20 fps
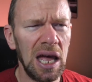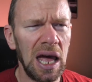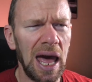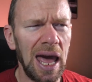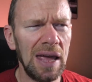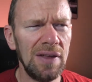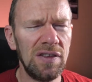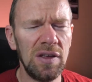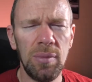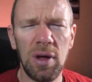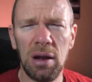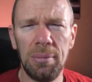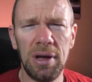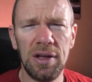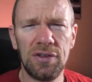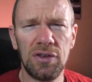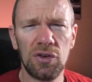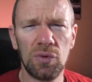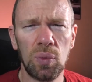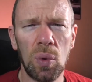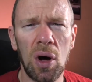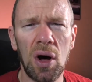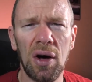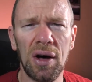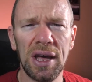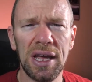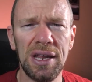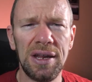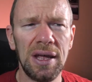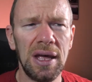80 millimeters
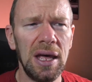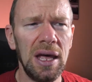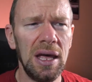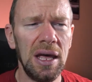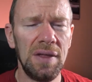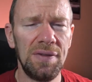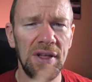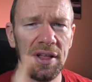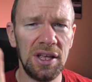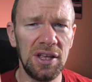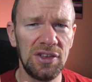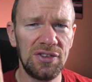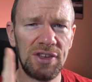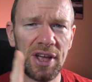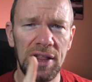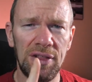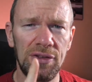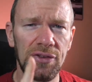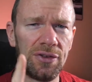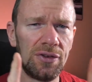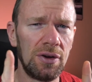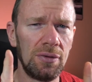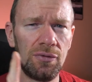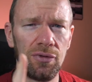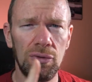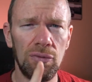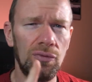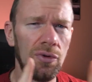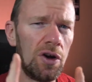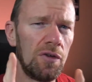wide. Then you set the sort of
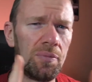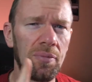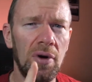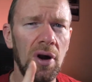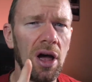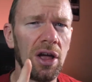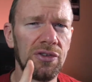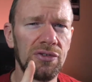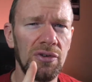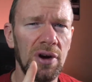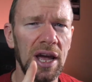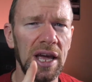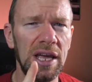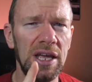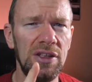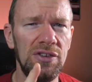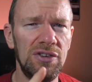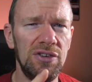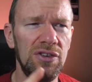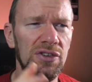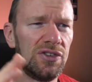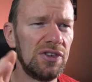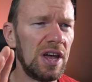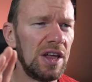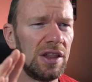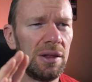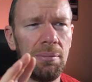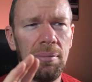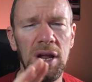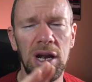rough price range, you
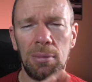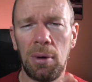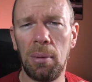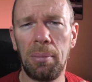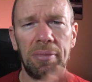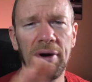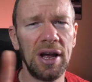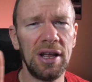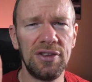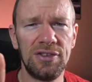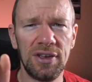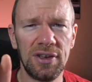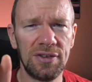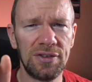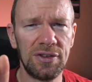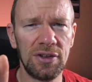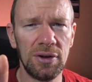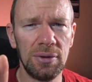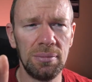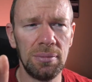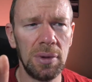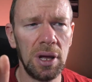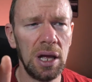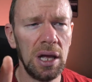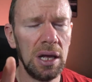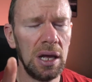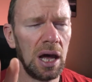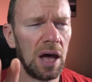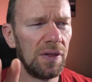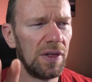set the minimum operating system.
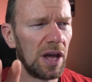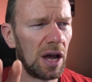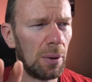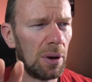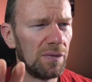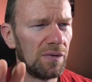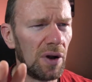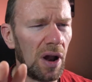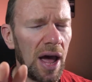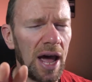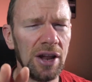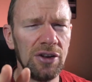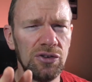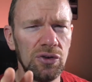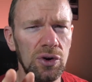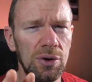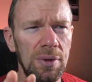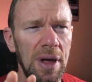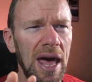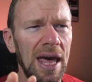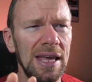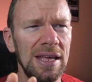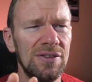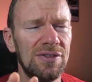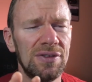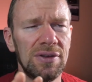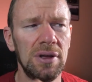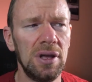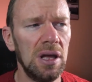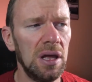I think I went for like Android
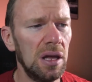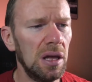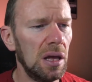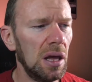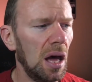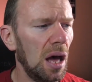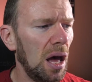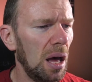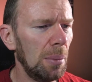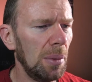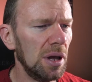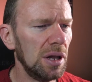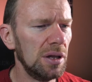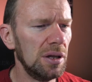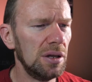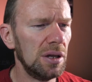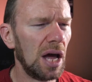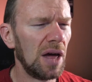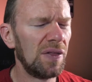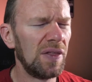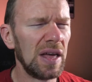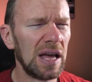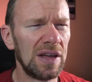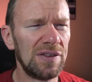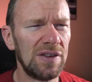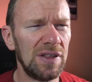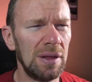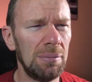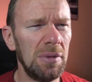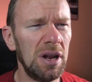8, and I think I
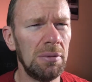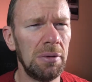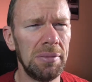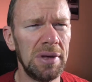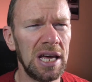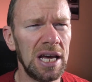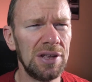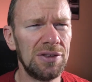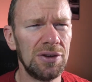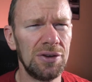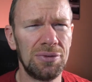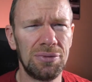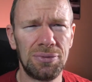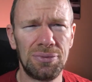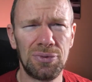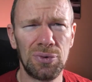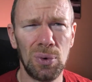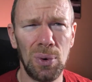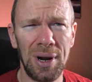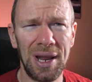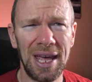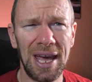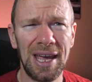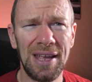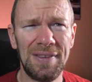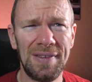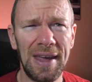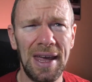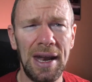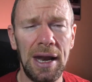set the minimum year to
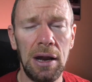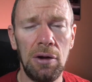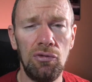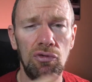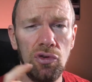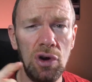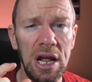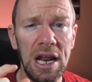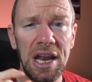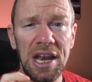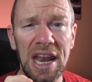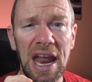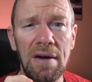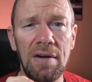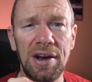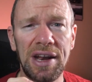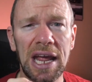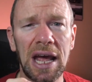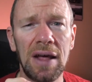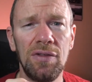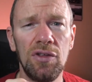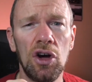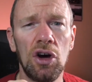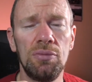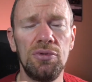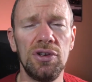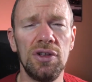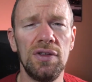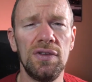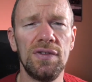2018, and it really narrowed down the
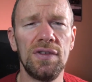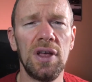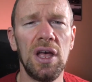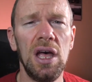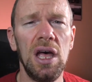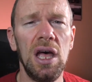options.